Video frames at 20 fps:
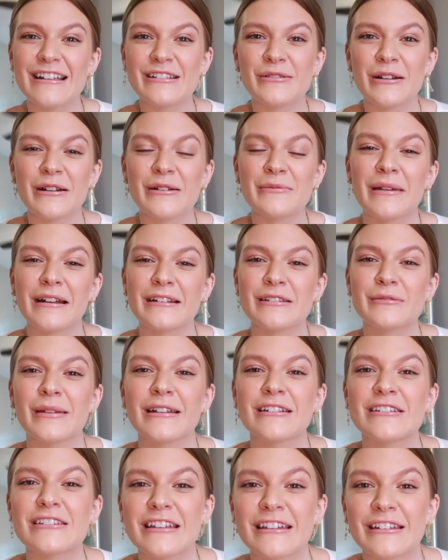guys, welcome back to
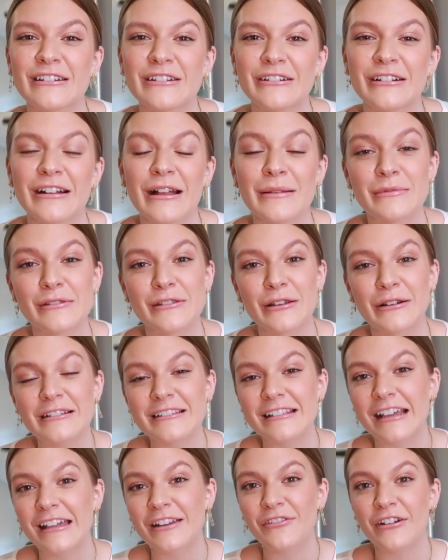my channel. I'm so
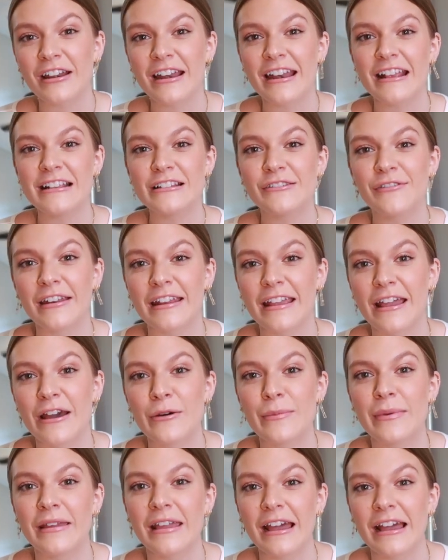excited for today's
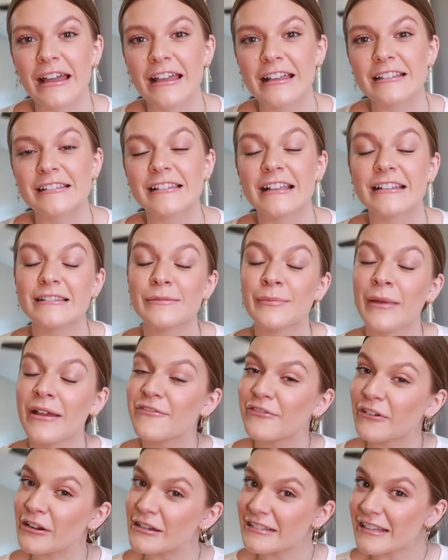video because it's
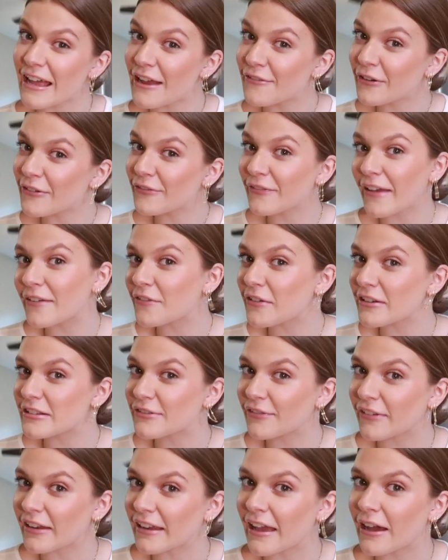my first ever
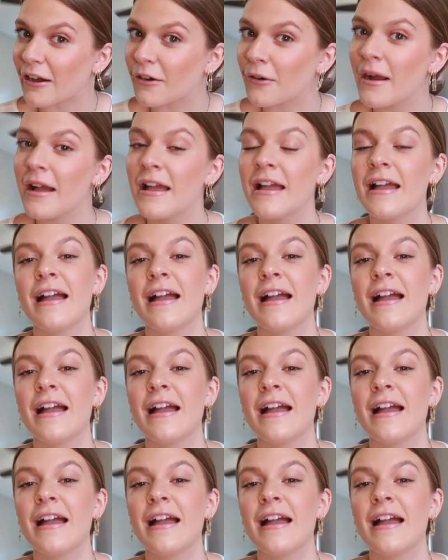favorites video